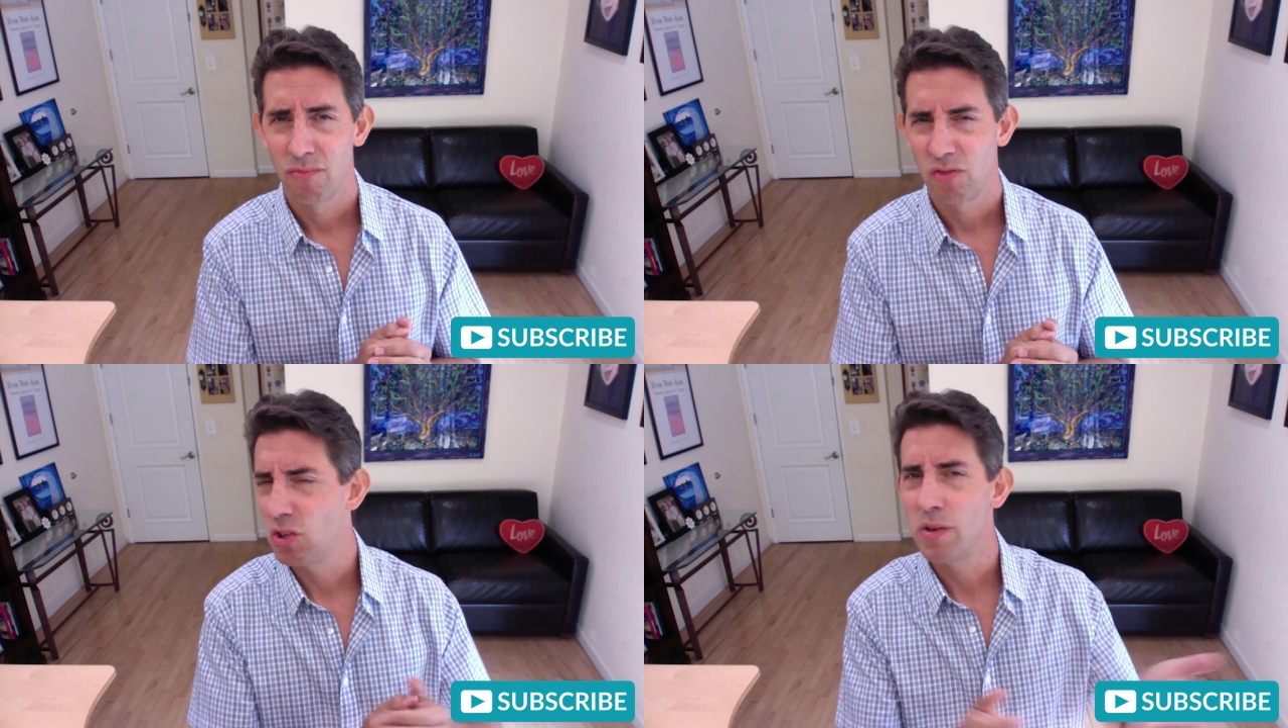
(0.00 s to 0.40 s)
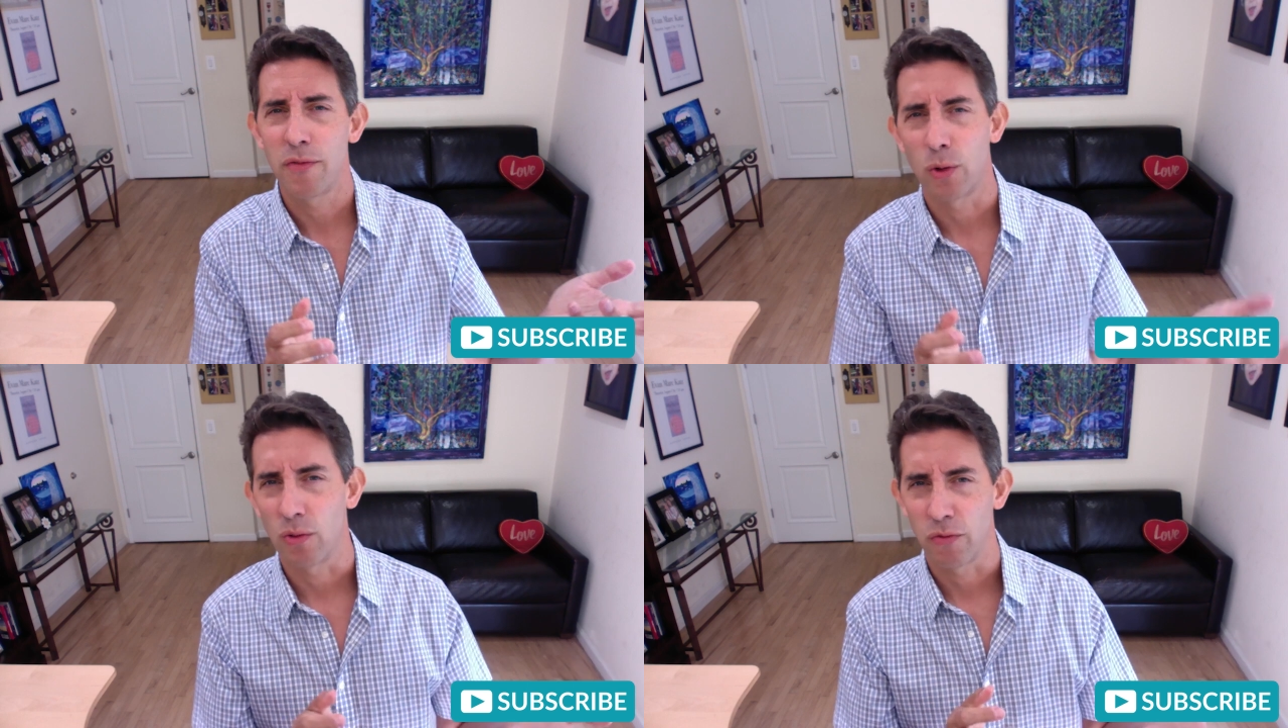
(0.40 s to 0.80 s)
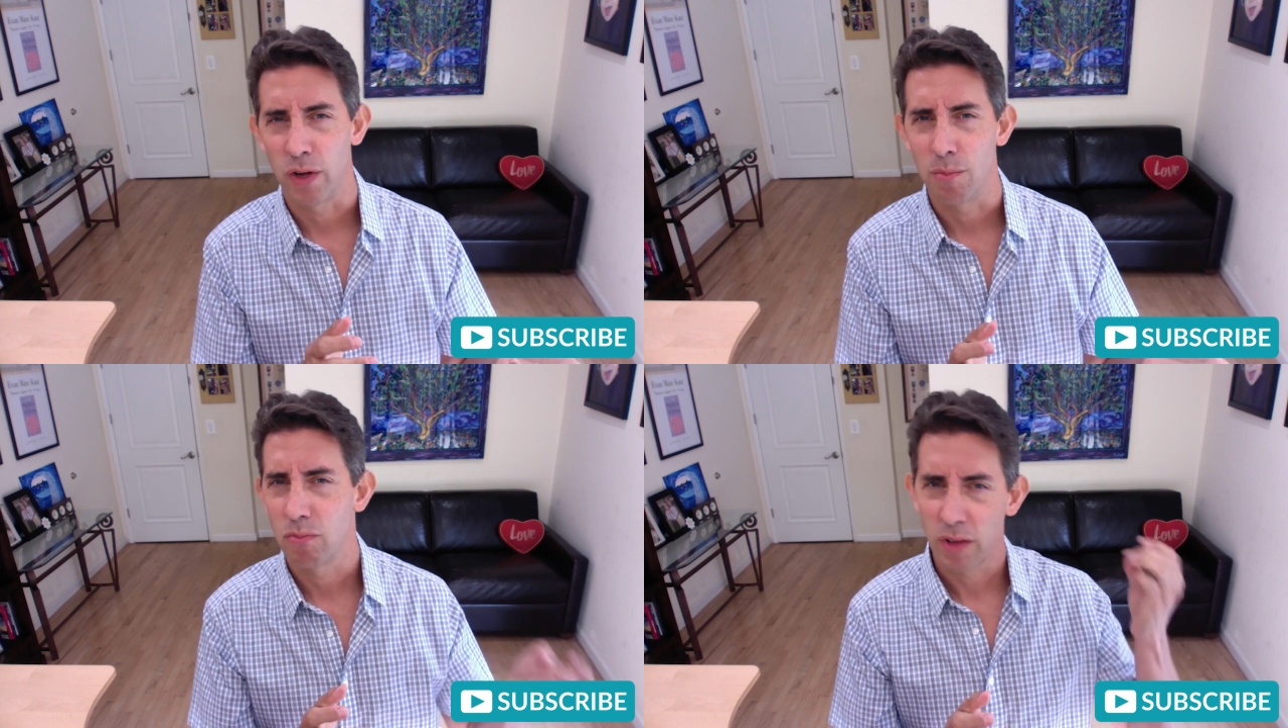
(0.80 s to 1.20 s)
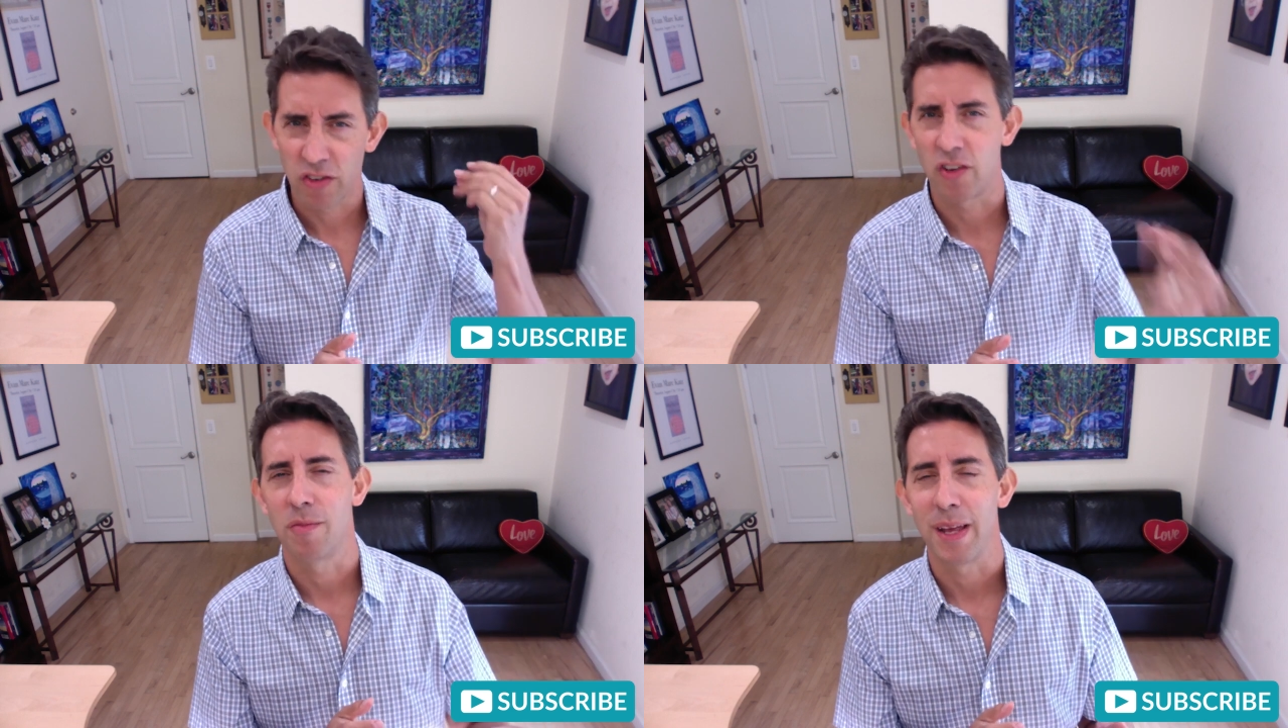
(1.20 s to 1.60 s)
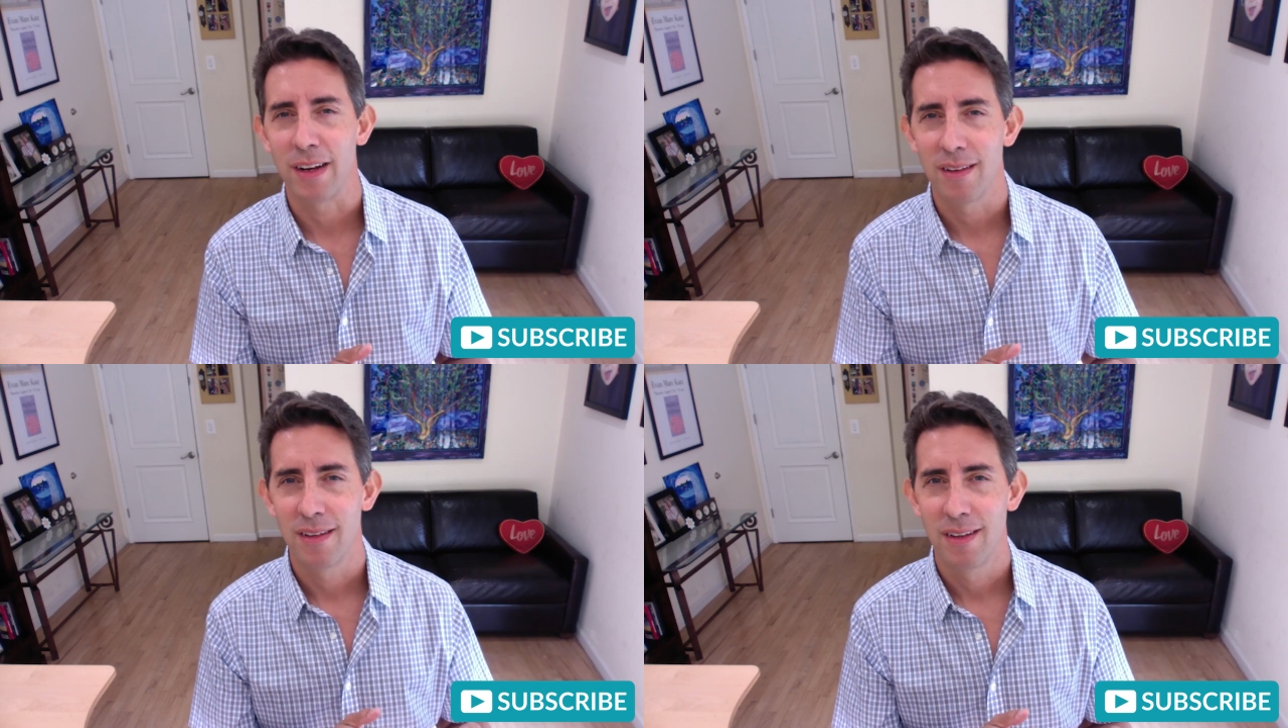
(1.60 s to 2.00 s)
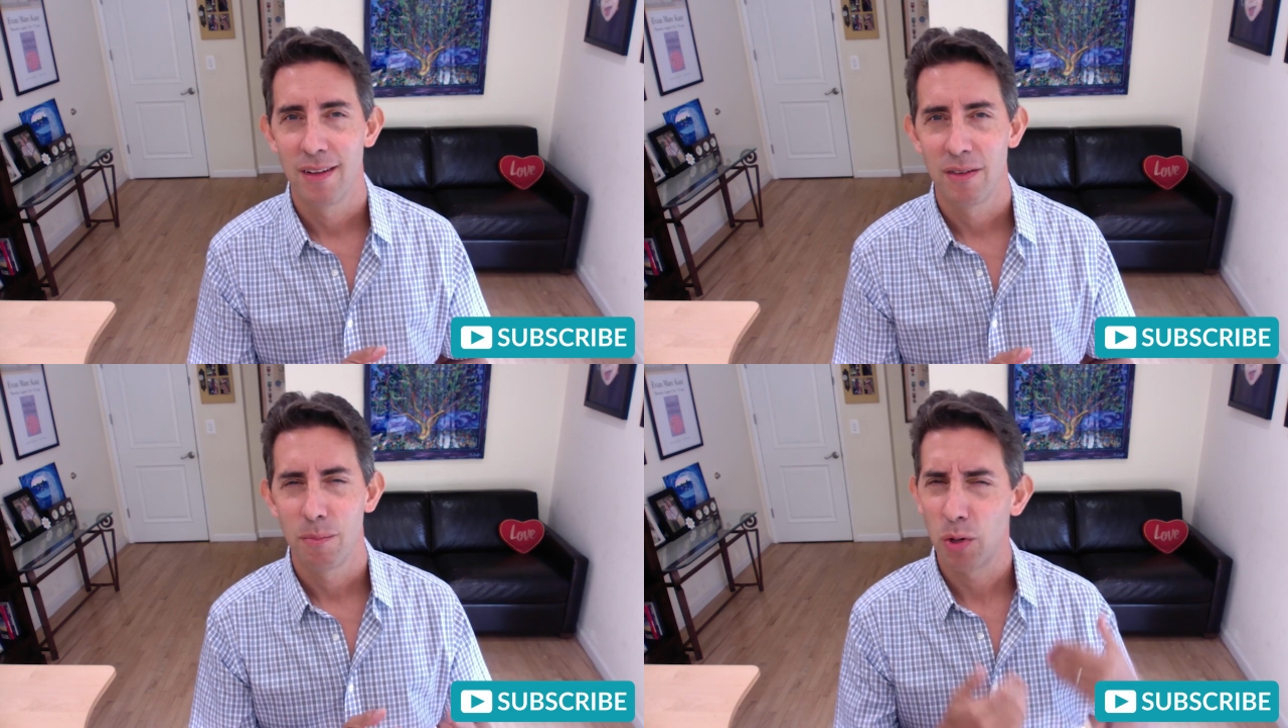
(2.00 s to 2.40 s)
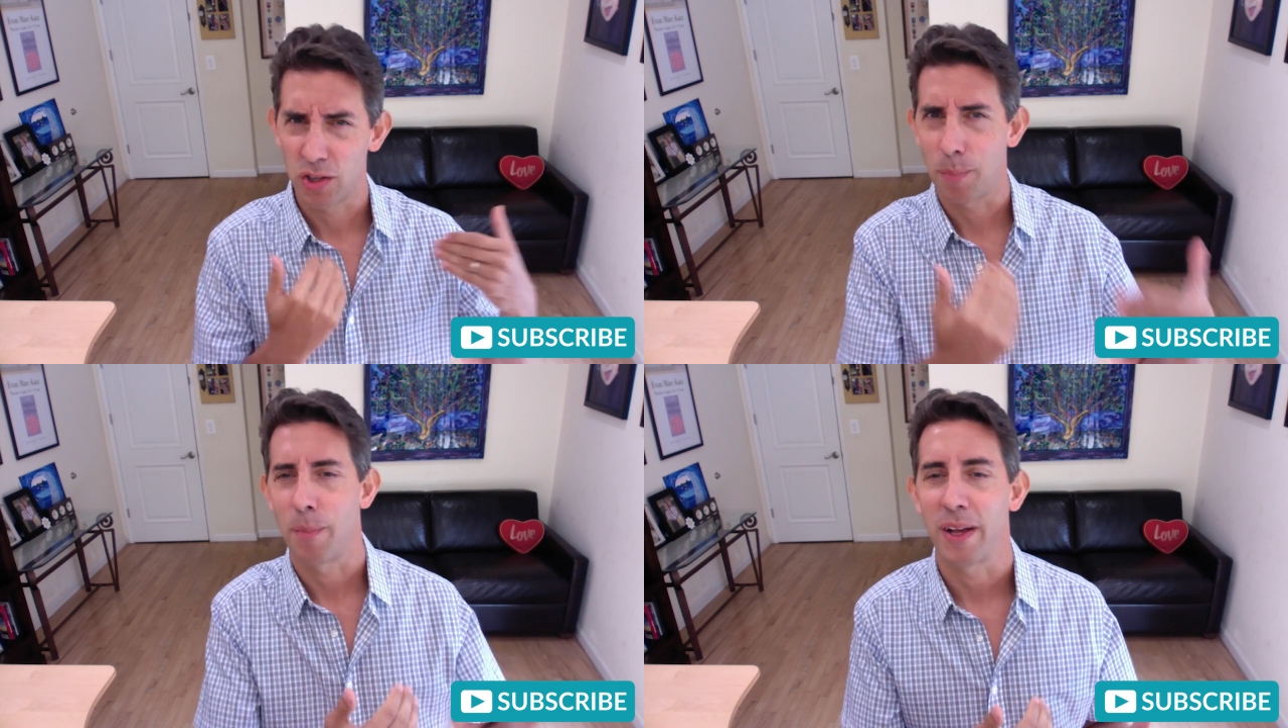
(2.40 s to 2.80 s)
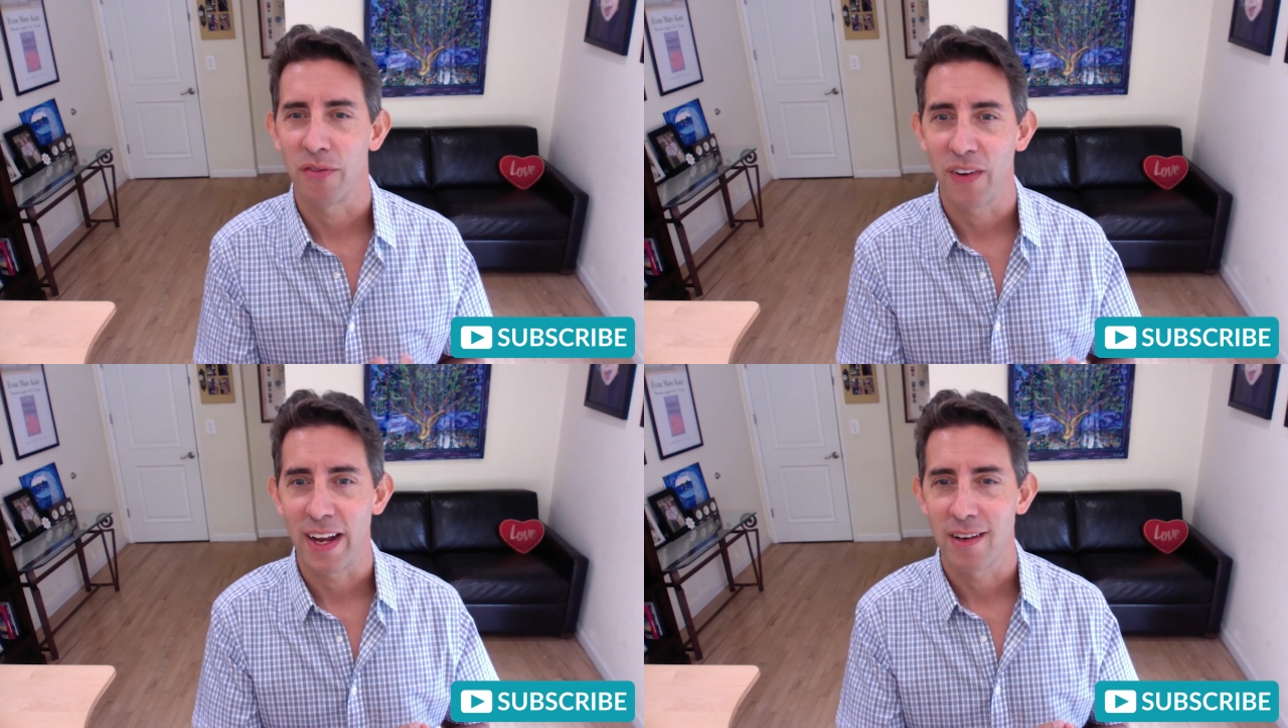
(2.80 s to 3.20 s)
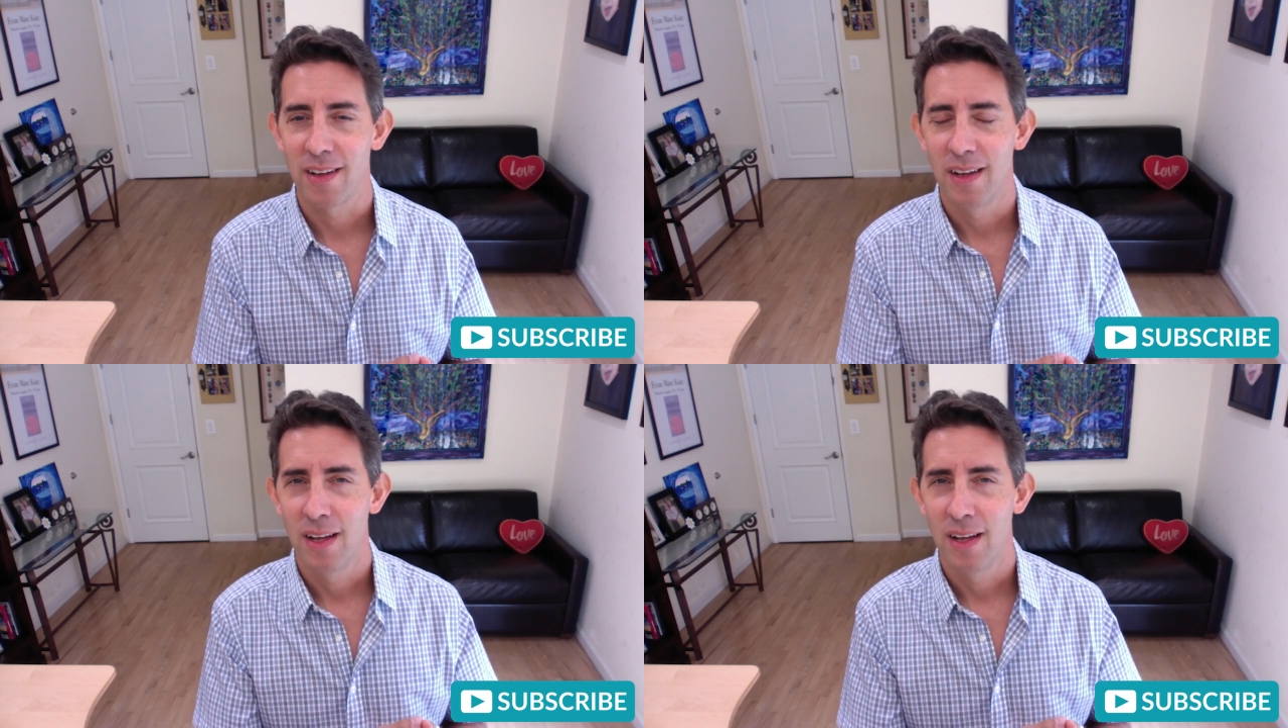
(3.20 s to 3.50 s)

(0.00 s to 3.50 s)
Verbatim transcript: too difficult for him, let's just meet, puts up a big fight,